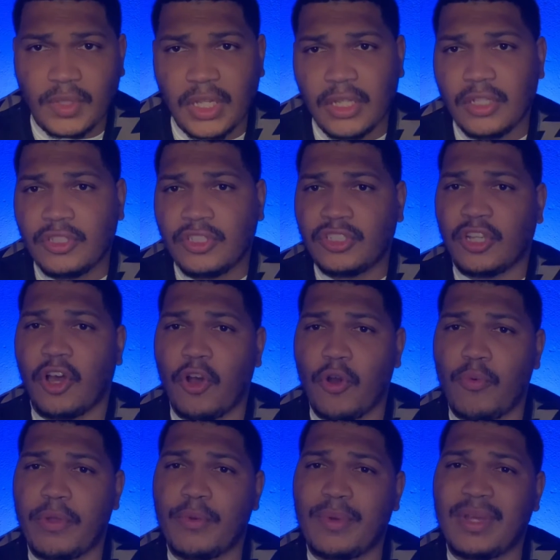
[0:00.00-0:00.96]
So
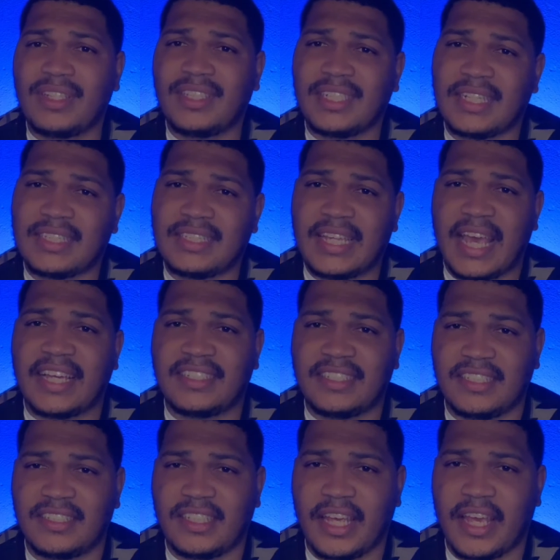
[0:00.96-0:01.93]
we went to the taxi
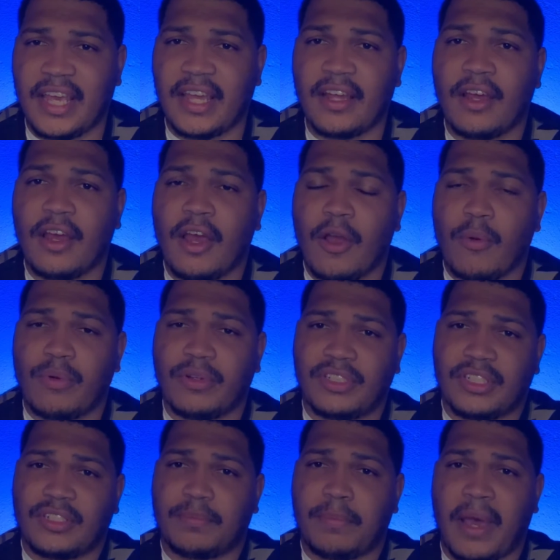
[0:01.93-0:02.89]
stand, which
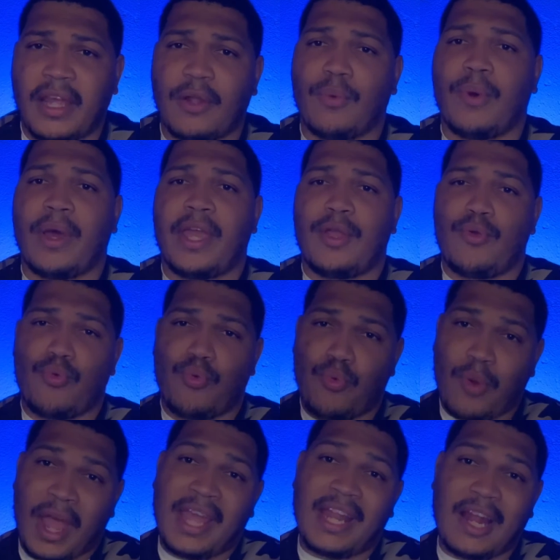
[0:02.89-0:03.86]
is, by the way,
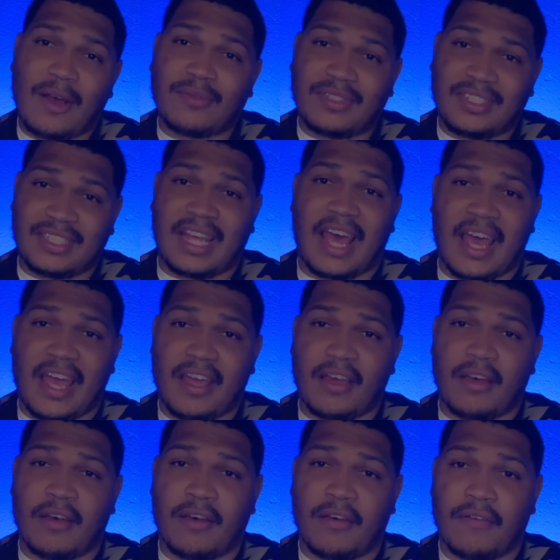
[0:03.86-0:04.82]
right outside
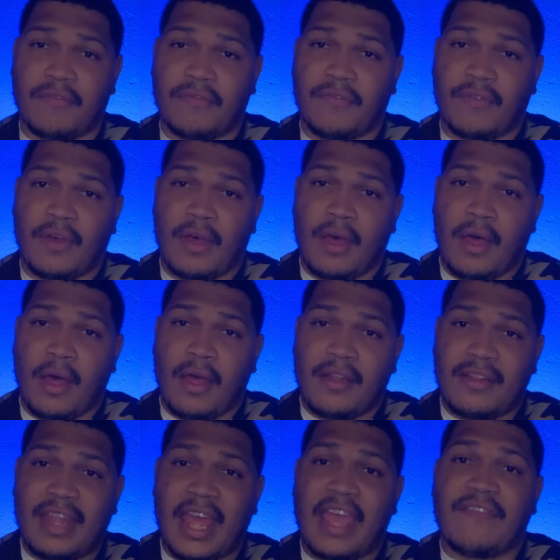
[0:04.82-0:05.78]
of
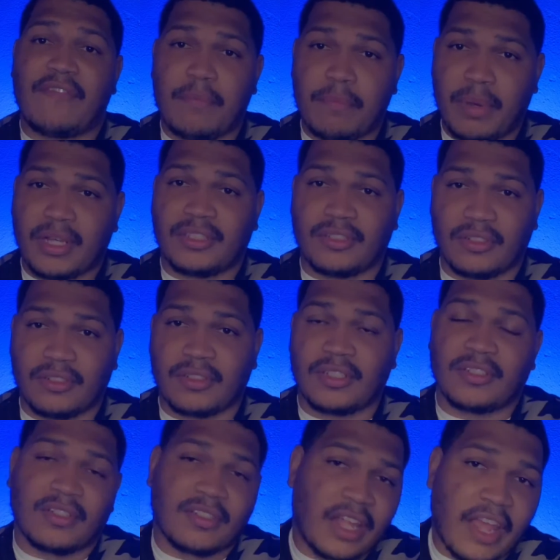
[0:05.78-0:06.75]
Dave & Buster's.
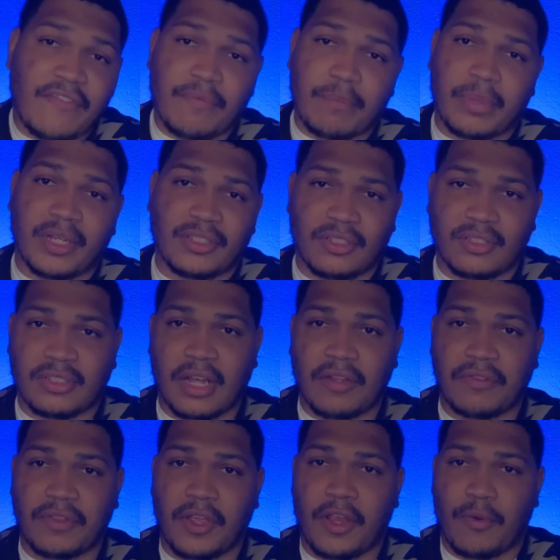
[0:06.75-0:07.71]
There's a Dave & Buster's
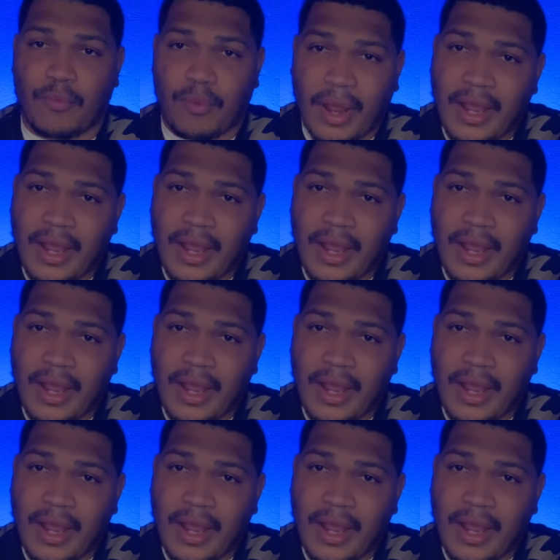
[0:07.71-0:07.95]
out there, and right